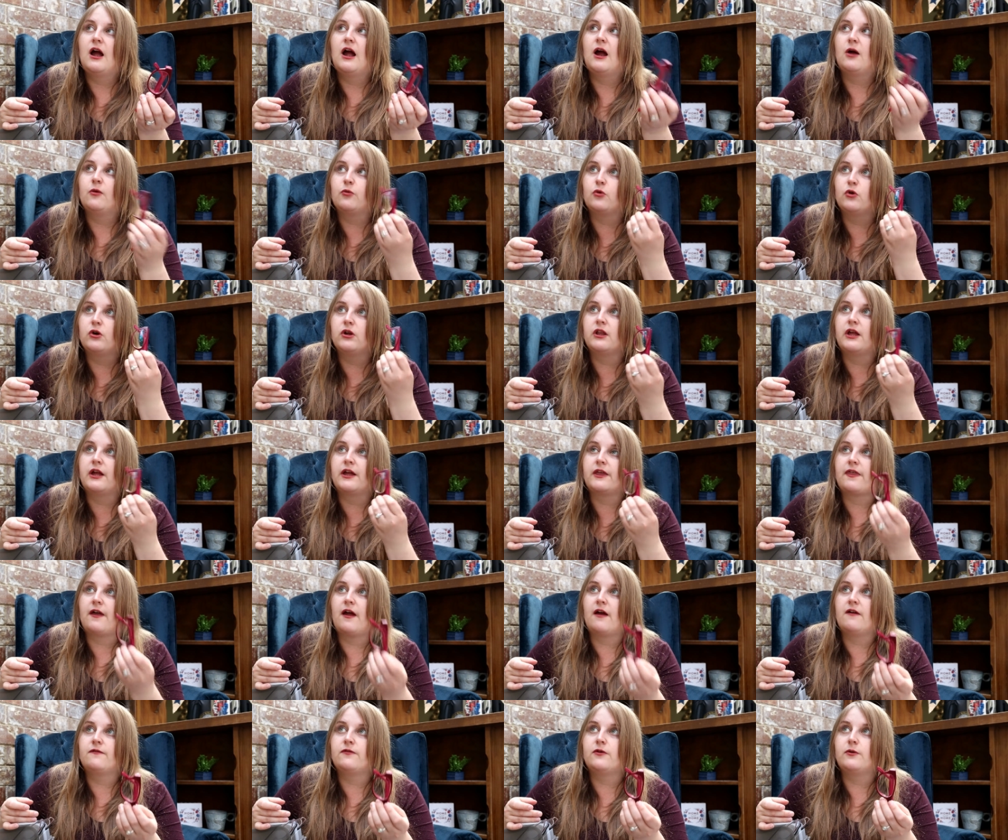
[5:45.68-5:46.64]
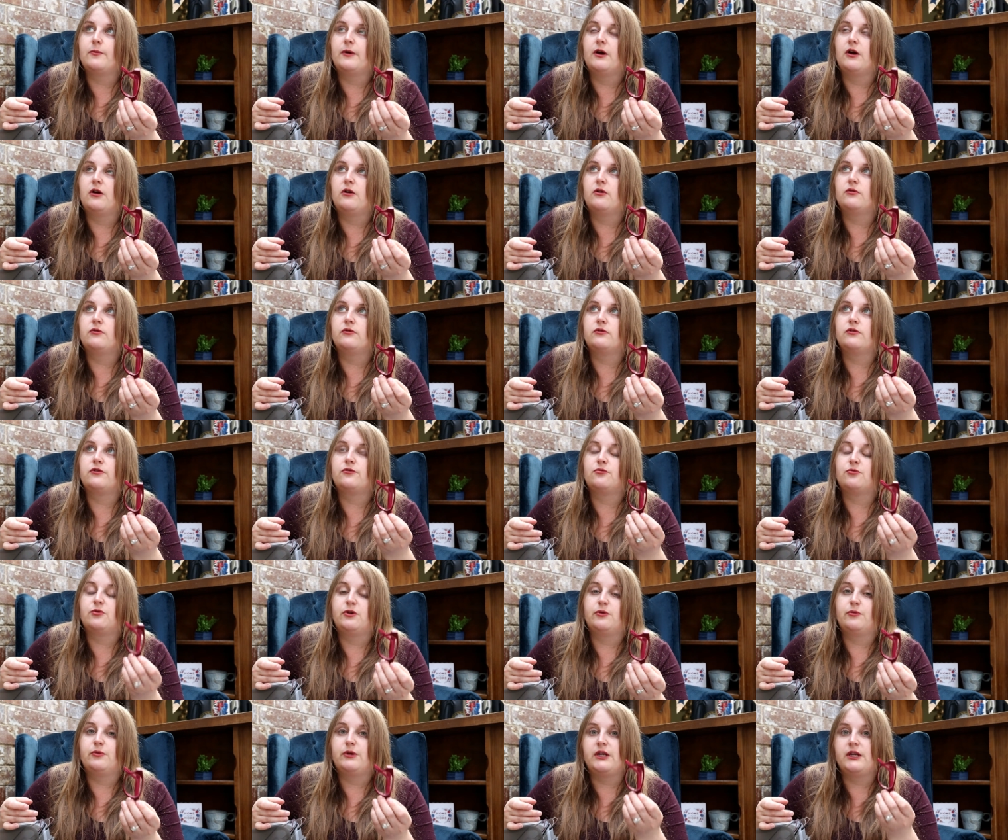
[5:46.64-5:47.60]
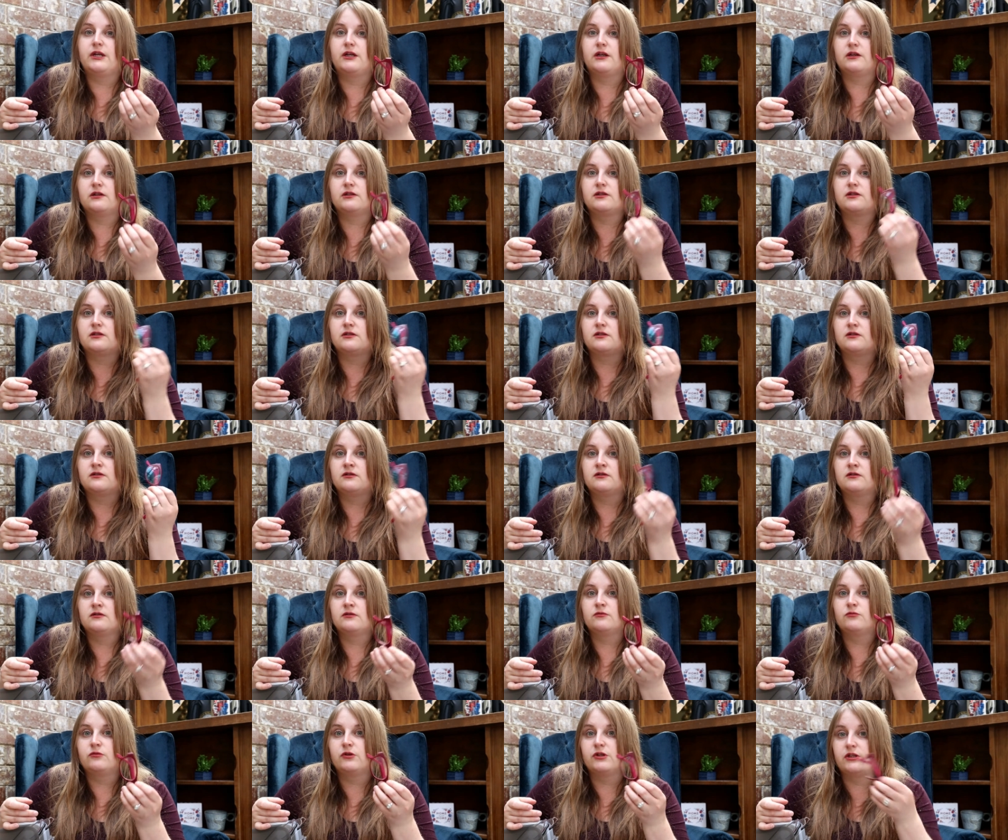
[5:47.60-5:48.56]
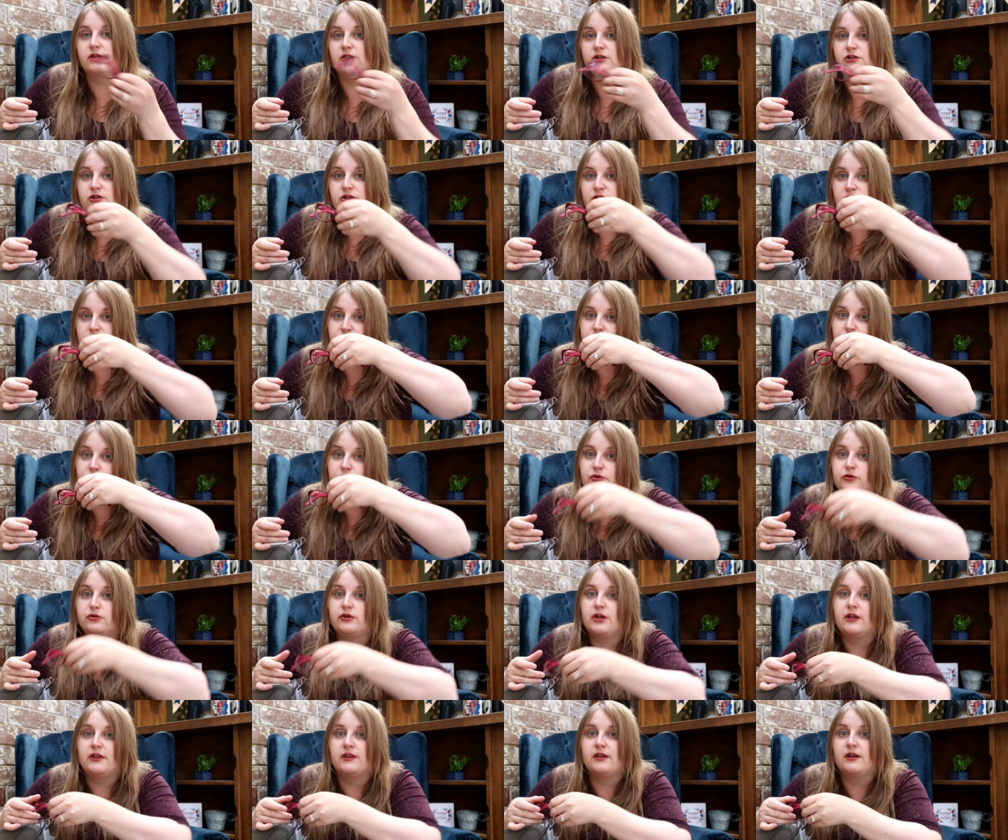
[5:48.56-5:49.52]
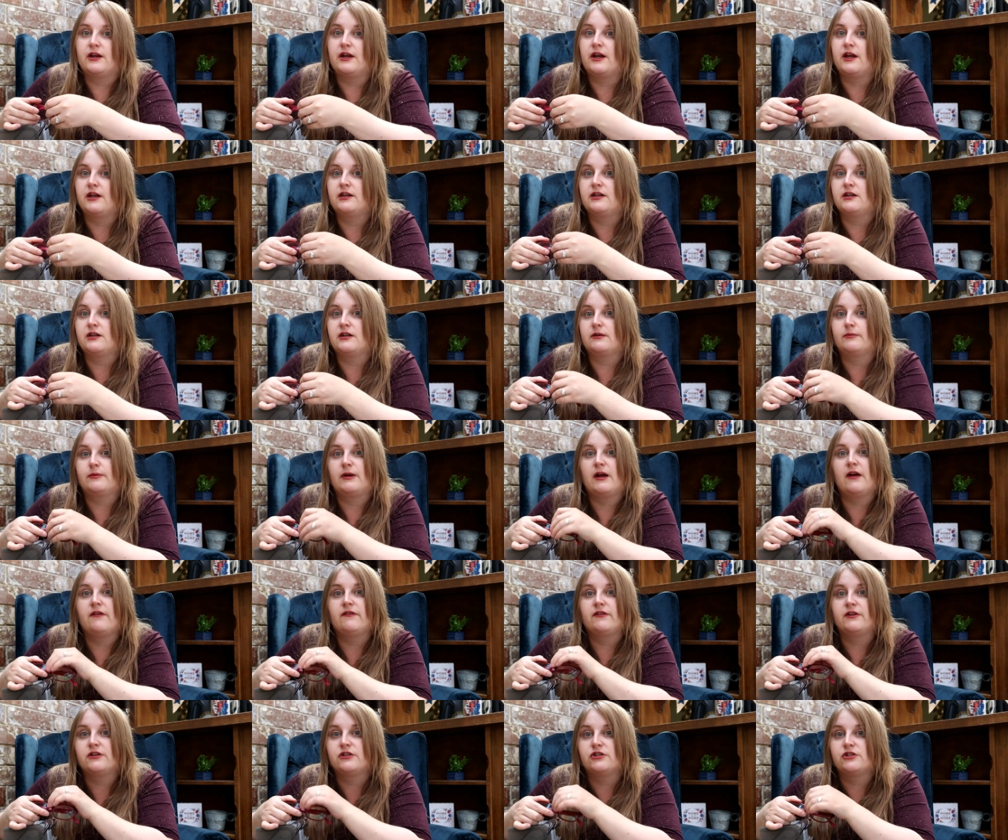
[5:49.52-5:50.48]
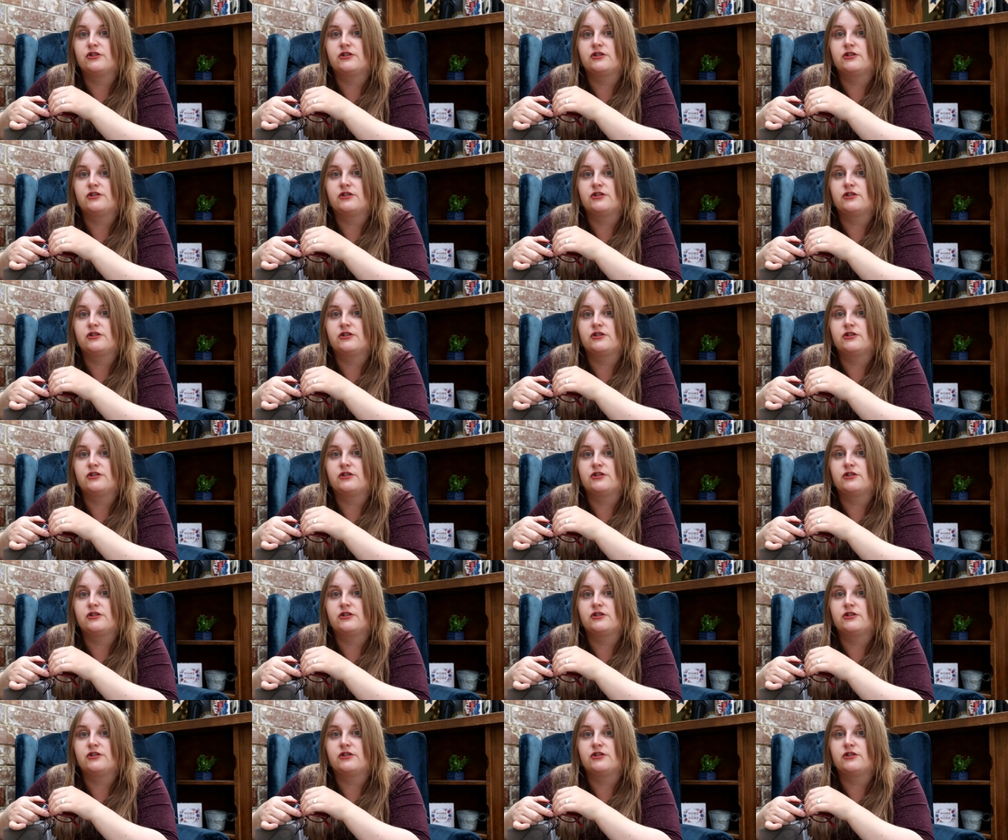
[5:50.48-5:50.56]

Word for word: I wore it like that for about three weeks with it just glued and then I ended up having